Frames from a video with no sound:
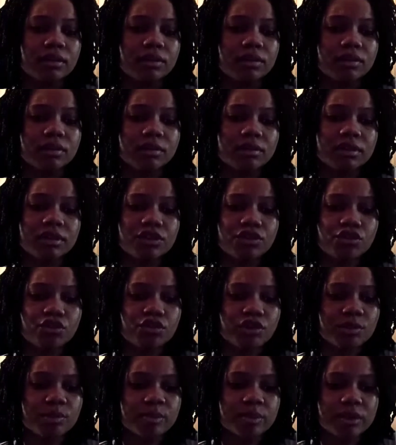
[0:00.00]
The
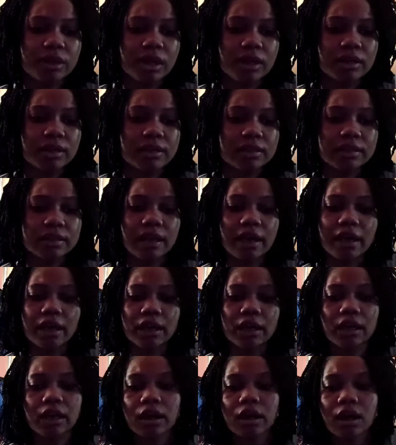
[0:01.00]
description is like,
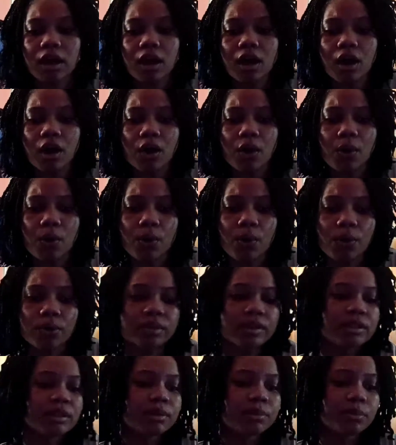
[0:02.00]
oh,
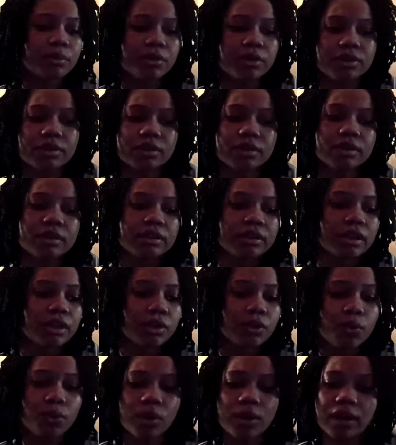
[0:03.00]
this person thing,
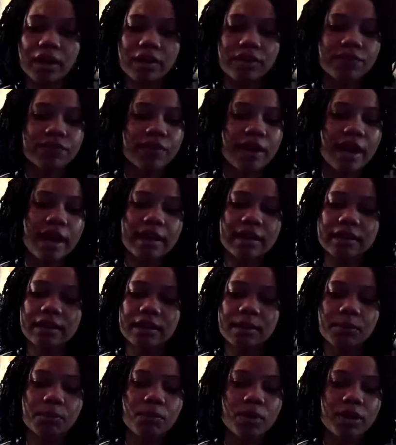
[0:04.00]
going and
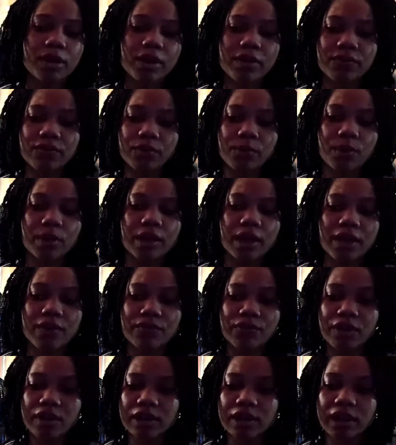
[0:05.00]
finding
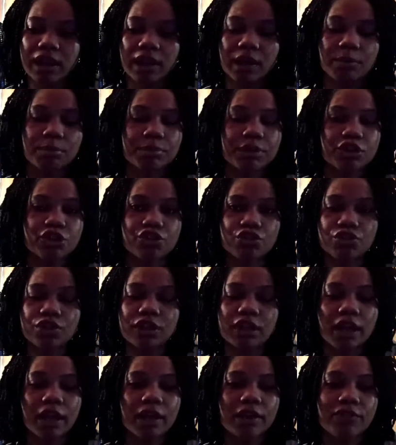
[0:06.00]
whatever, kind of mystery,
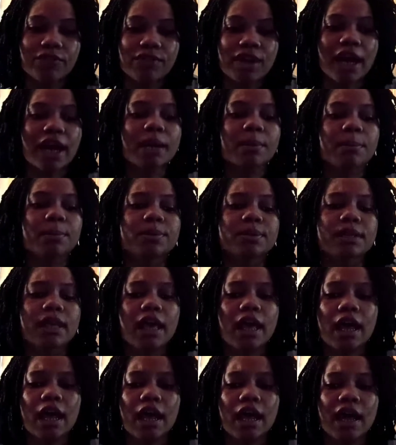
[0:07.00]
kind of vibes,
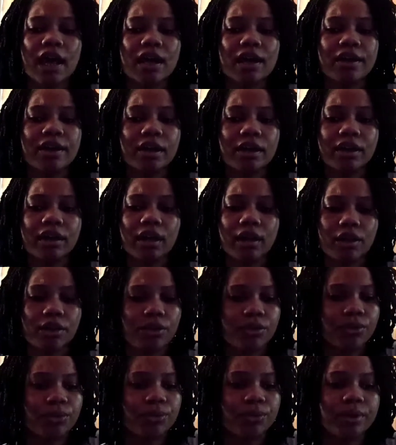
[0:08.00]
kind of
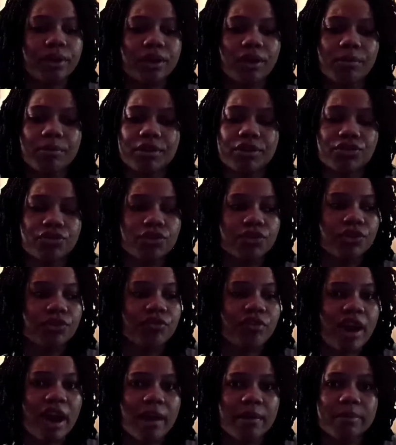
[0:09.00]
thriller, mystery
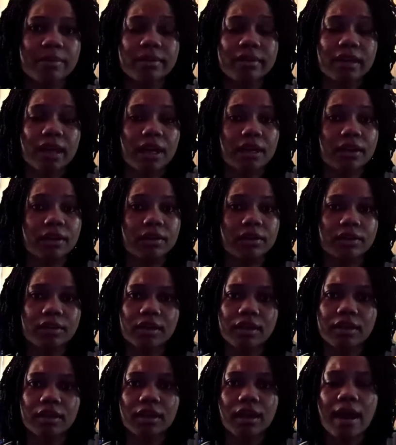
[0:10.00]
vibes, kind of
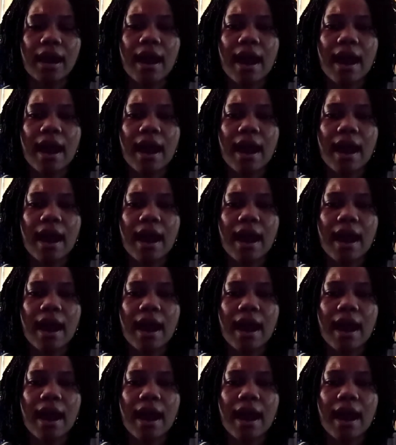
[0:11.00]
thing.